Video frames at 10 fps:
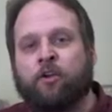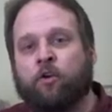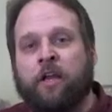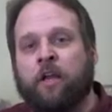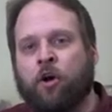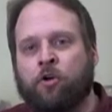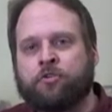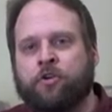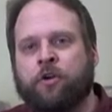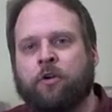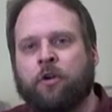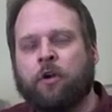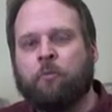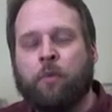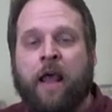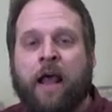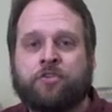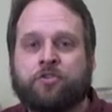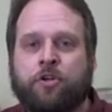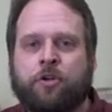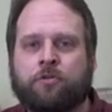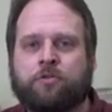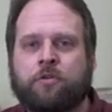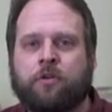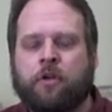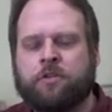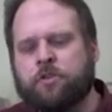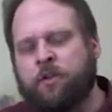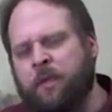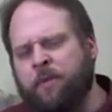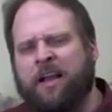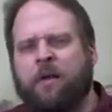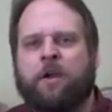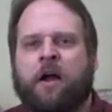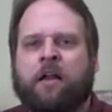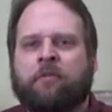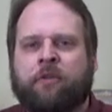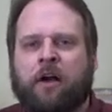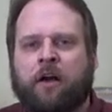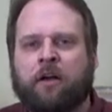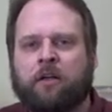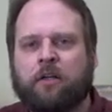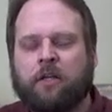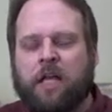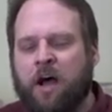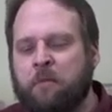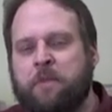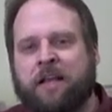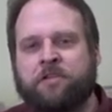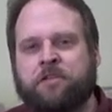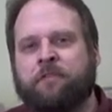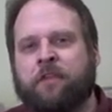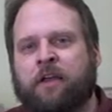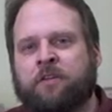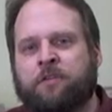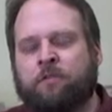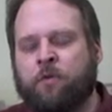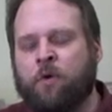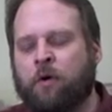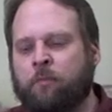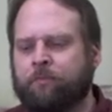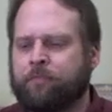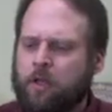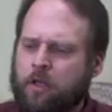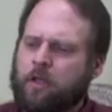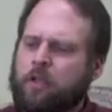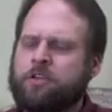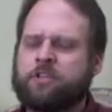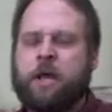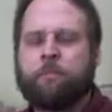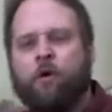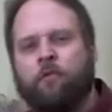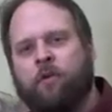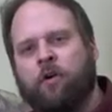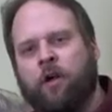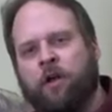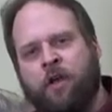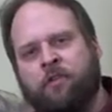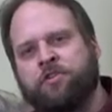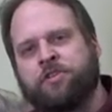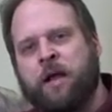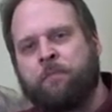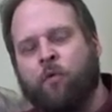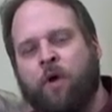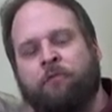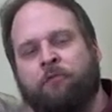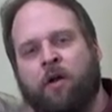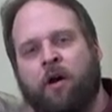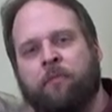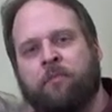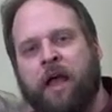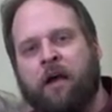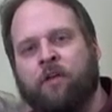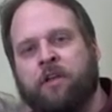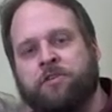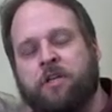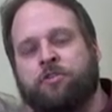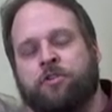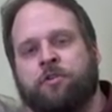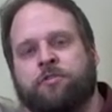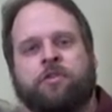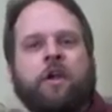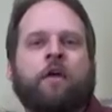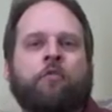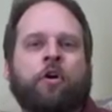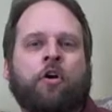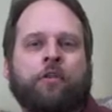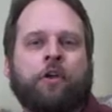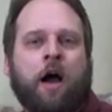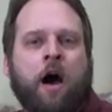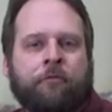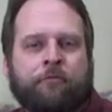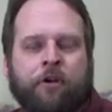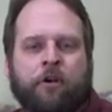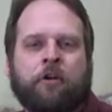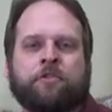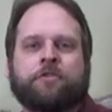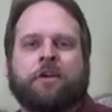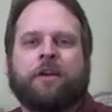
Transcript: Greek culture, but as Jews. And so they become kind of a mix of things, if you will. You step over another step away from the Hellenistic Jews, and you have what are called the God-fearers.